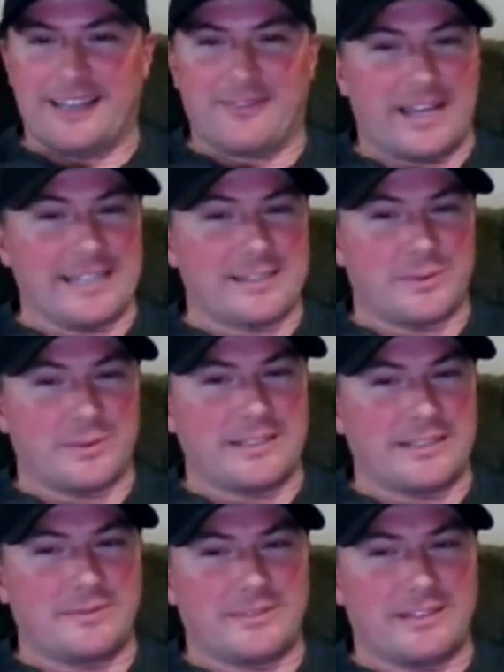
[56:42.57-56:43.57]
If that's
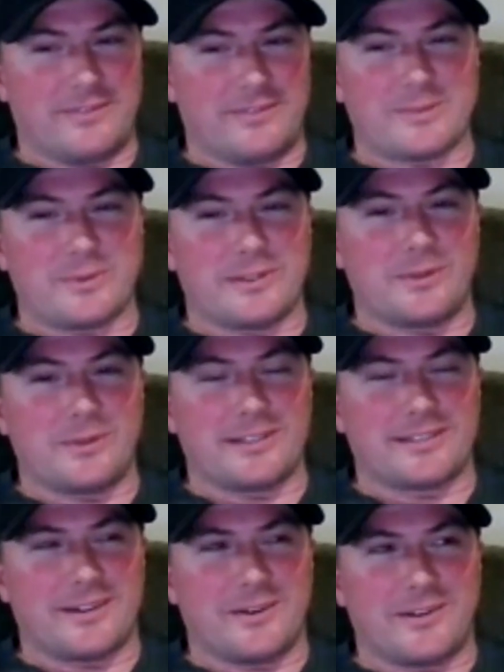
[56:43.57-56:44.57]
really if that's really
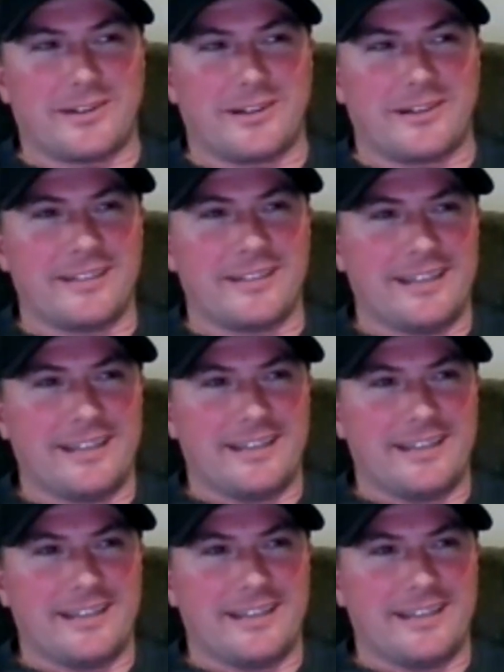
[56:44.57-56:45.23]
what's going on,